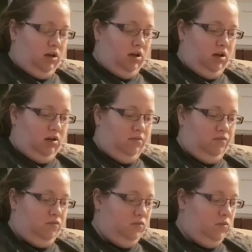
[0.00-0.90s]

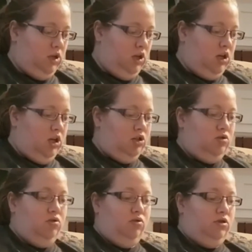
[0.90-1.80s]
So
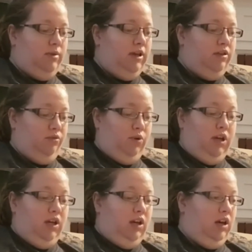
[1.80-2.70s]
those are my
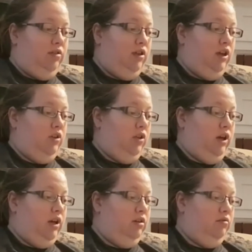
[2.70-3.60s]
three. I think,
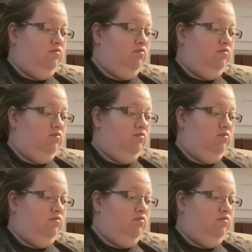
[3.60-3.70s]
like,